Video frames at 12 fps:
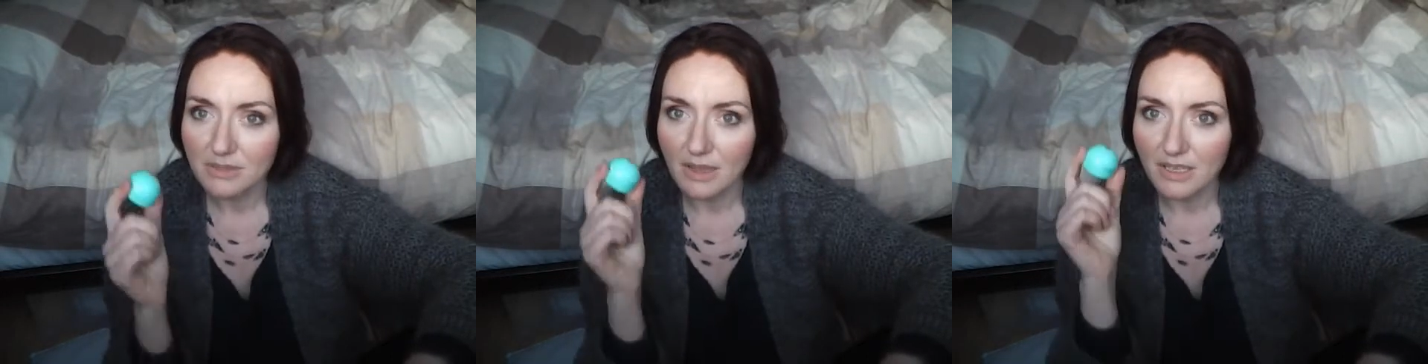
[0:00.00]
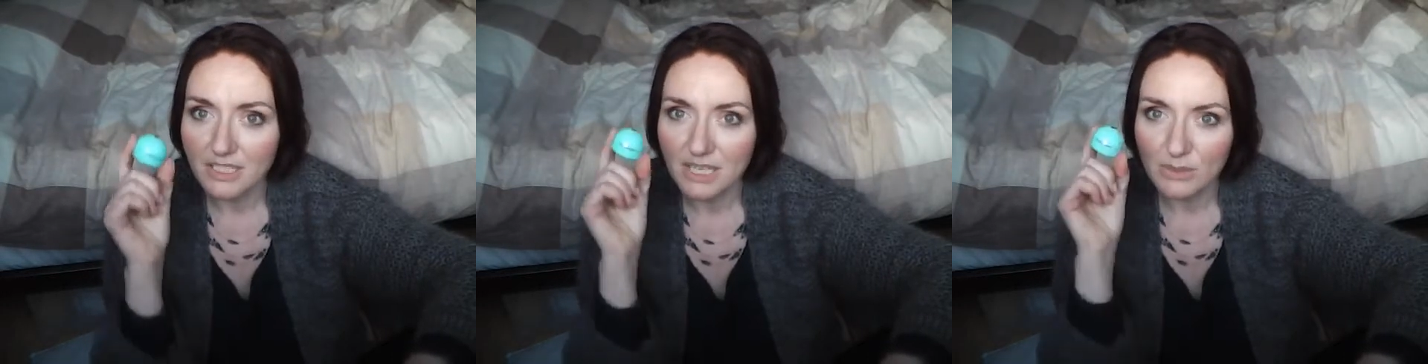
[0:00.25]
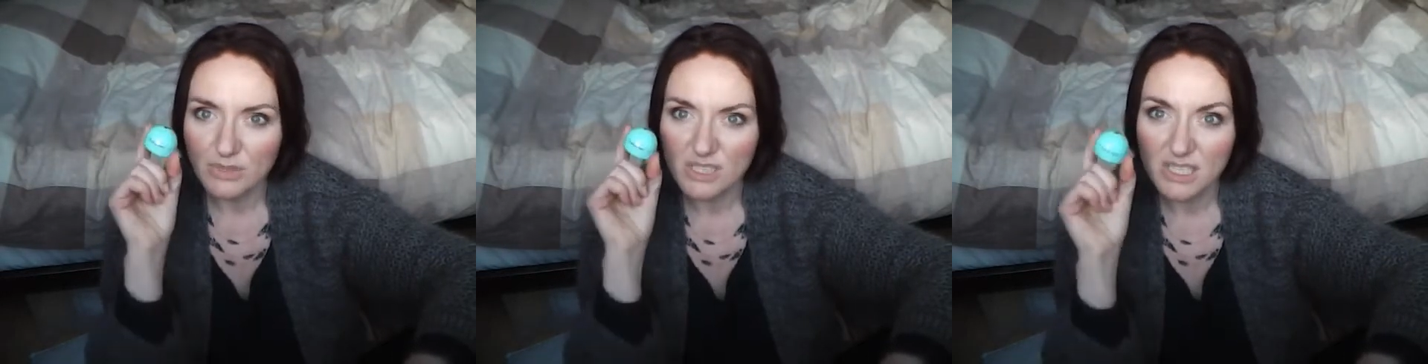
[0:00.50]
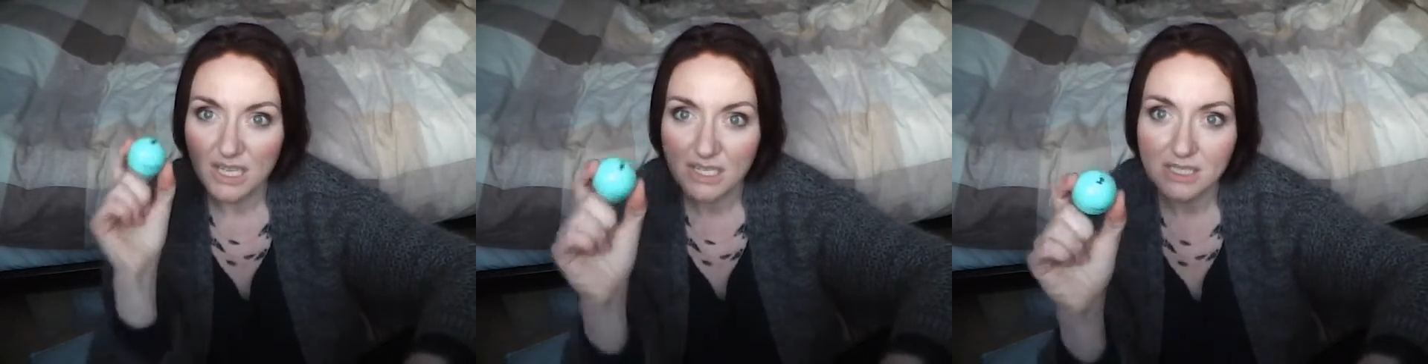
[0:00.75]
Eyeshadow
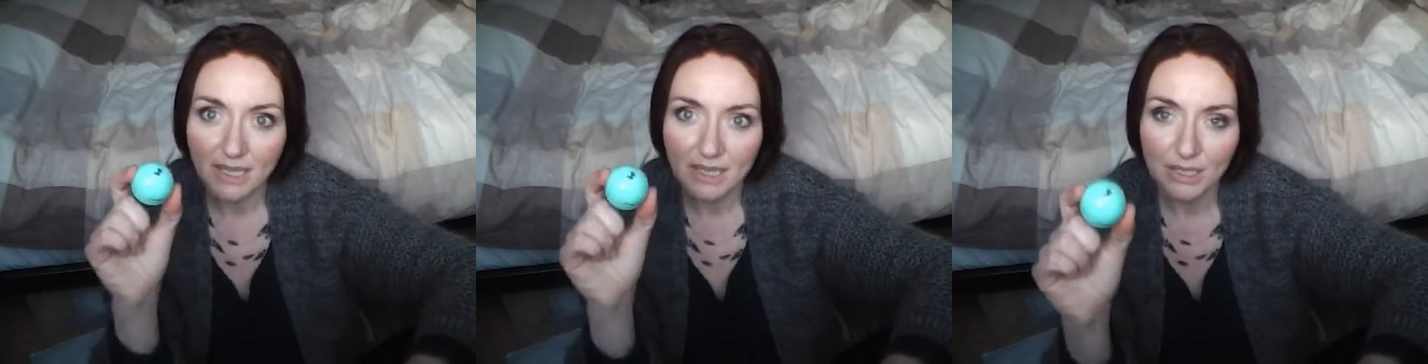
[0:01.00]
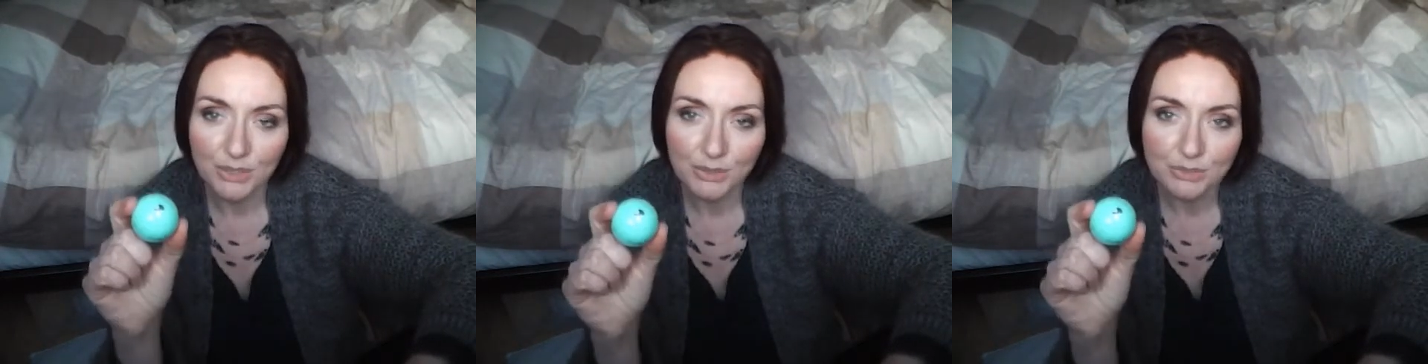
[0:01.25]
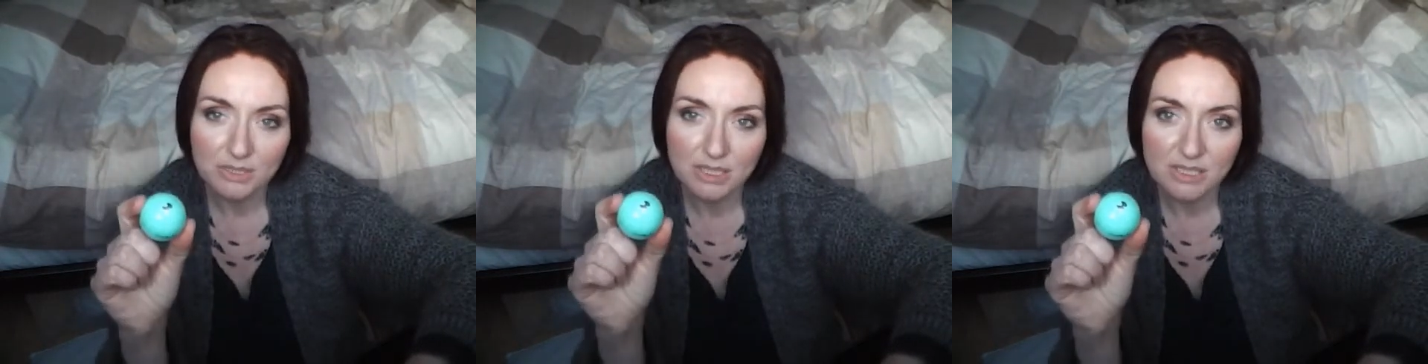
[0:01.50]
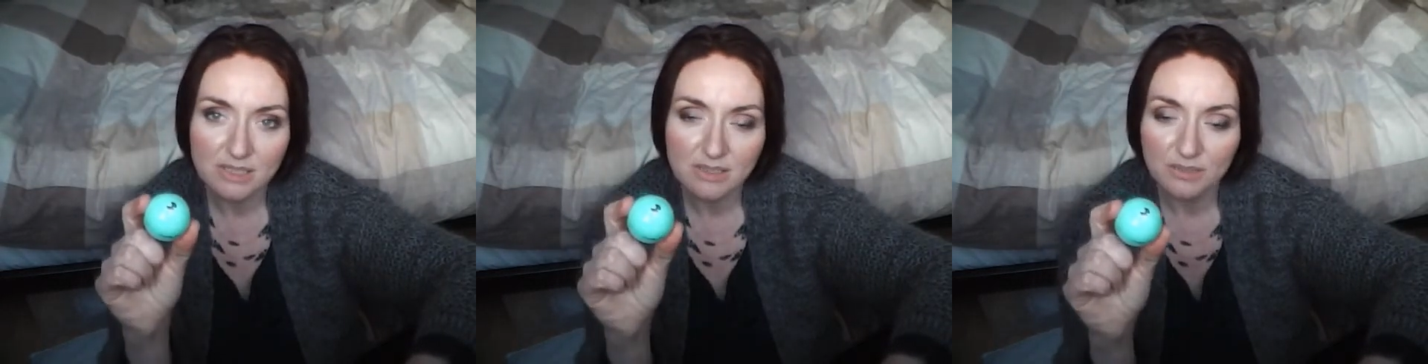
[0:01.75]
sticks like glue to
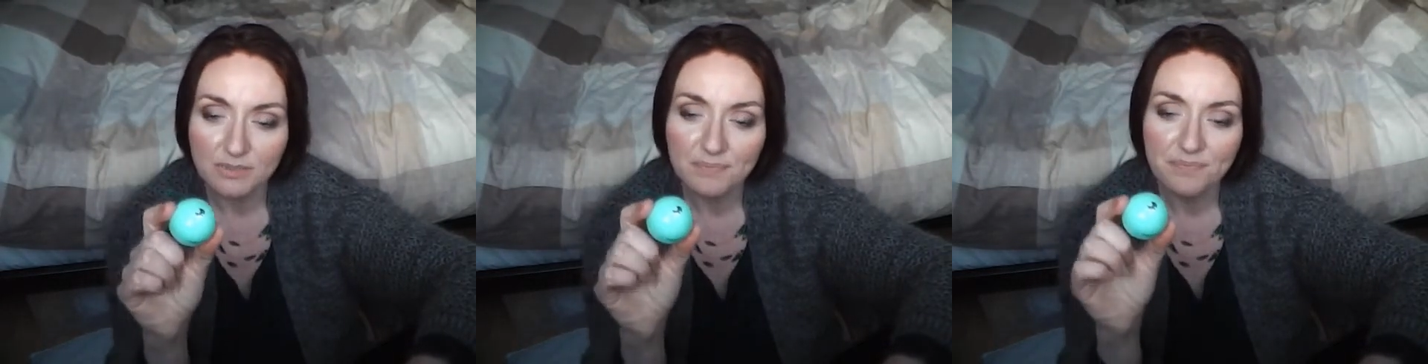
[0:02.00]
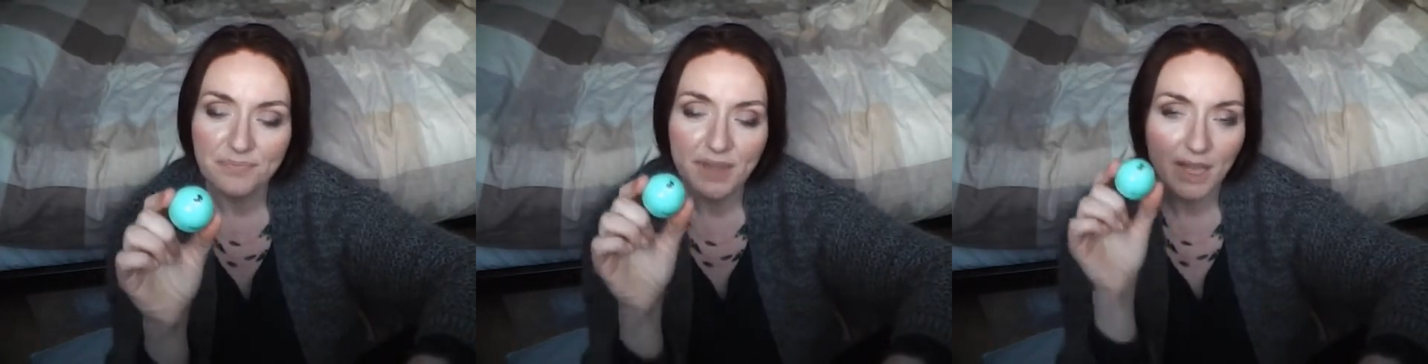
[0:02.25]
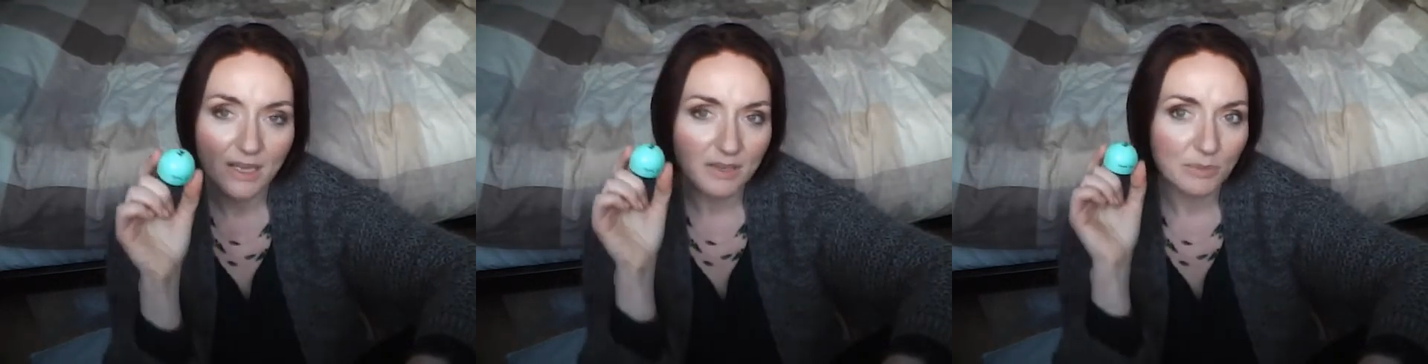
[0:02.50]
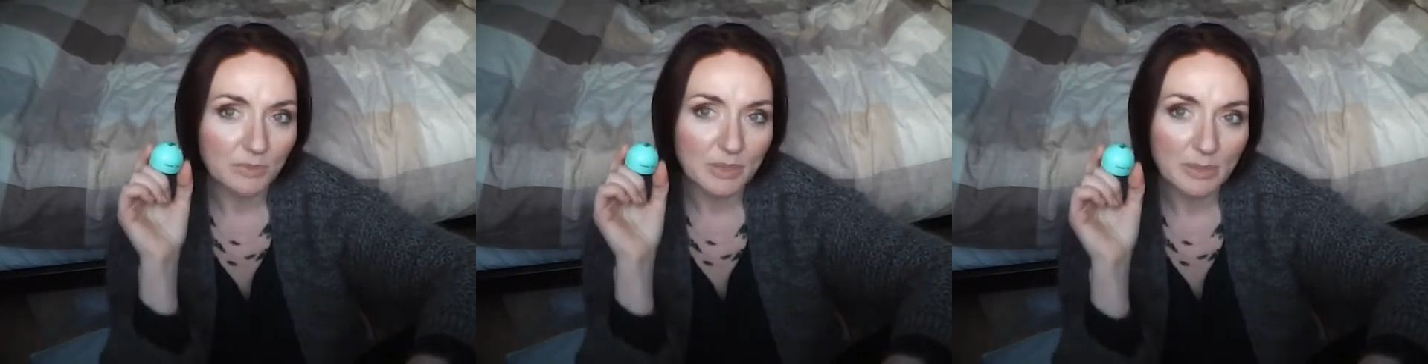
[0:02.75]
this stuff, and
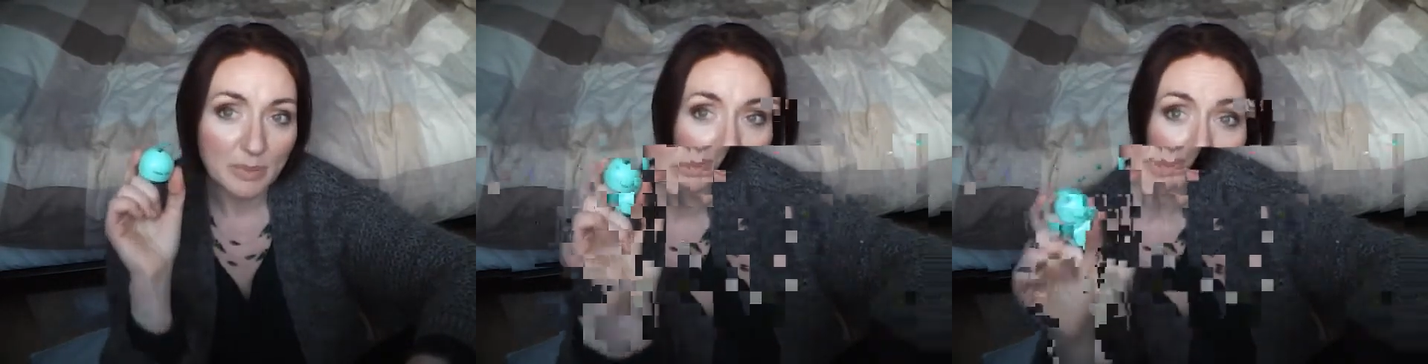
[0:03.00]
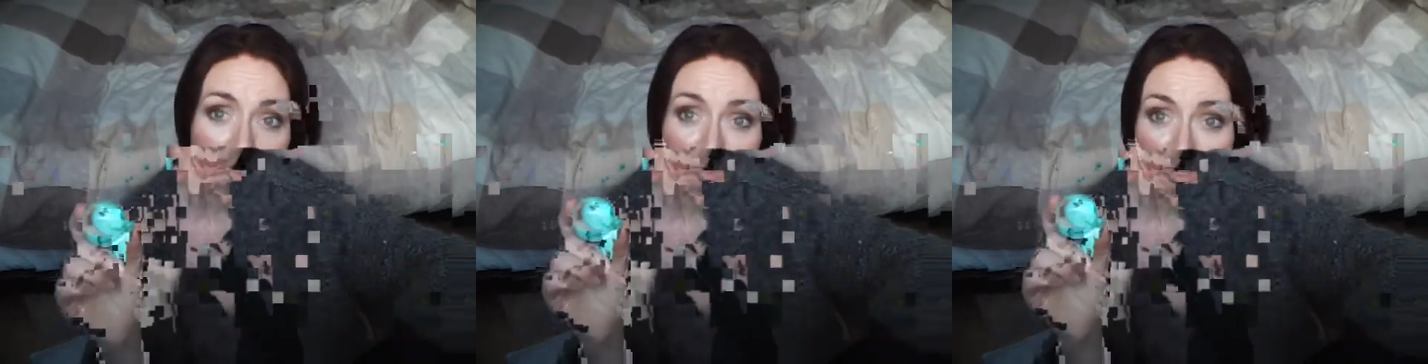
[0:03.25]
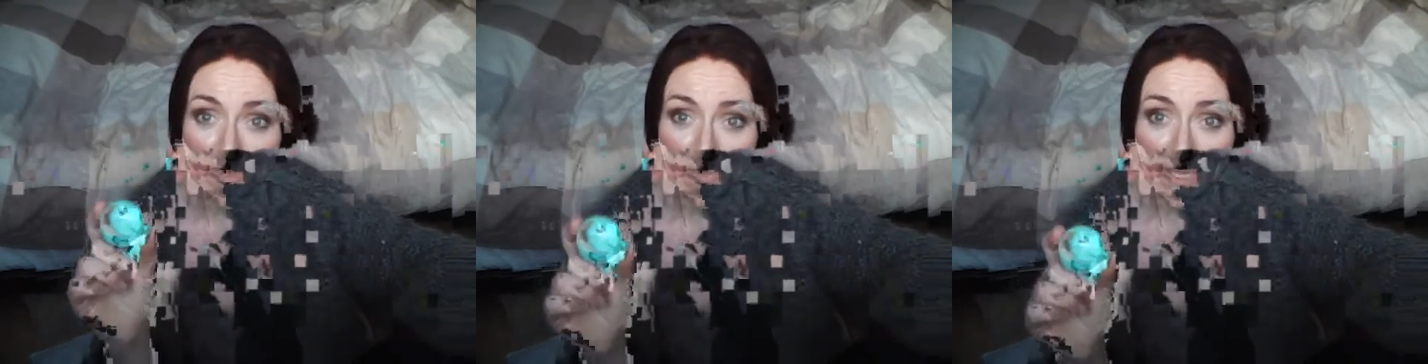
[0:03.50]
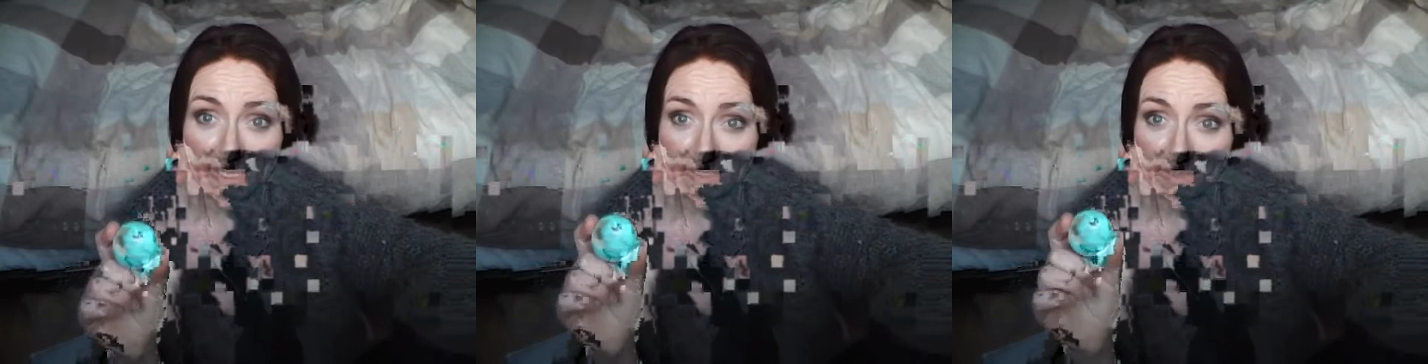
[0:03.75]
it will be impossible to
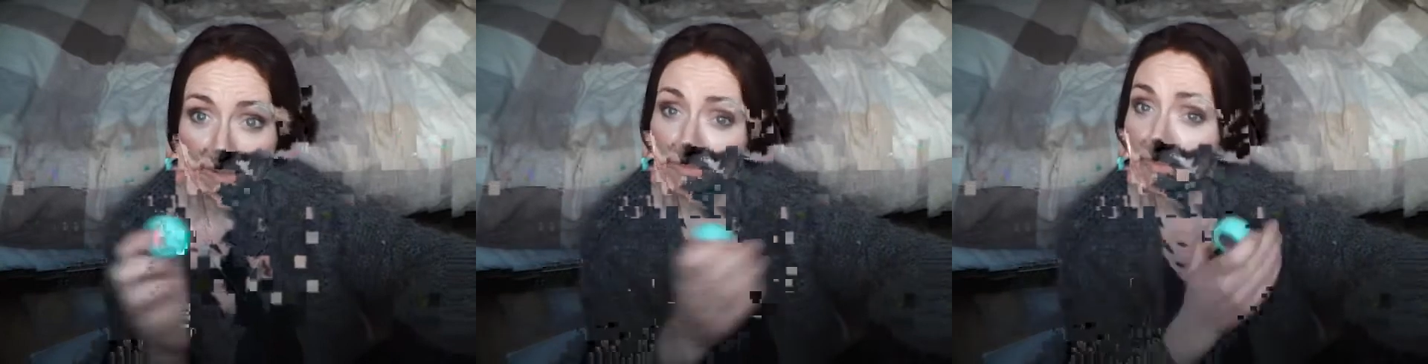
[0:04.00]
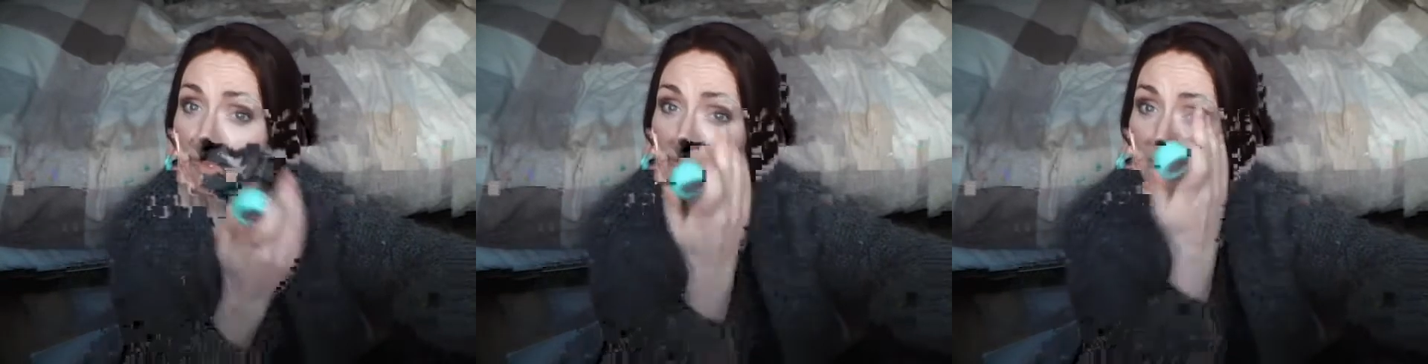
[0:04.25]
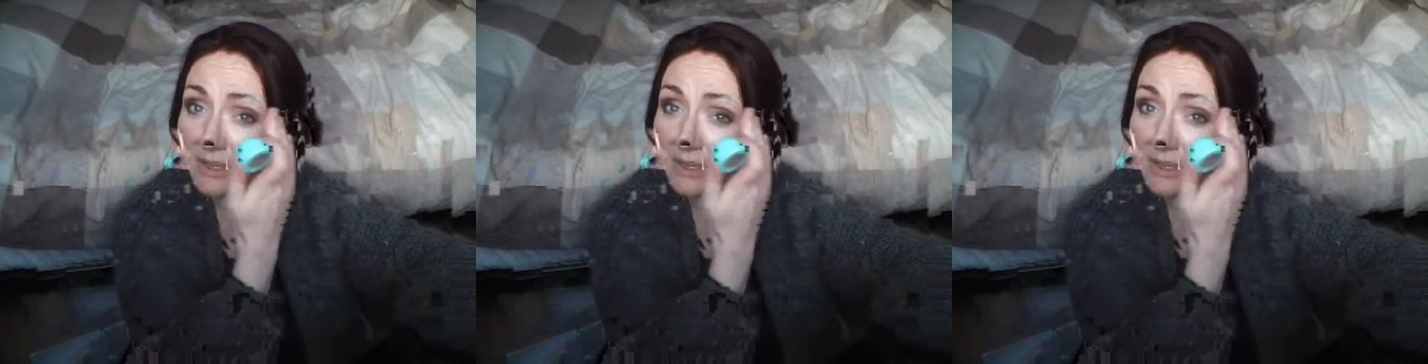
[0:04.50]
blend off